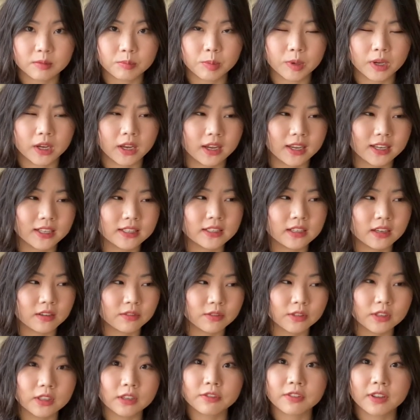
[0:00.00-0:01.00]
but it never
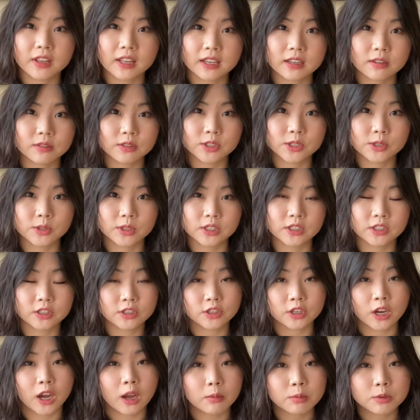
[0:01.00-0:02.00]
really felt like it was doing a good job,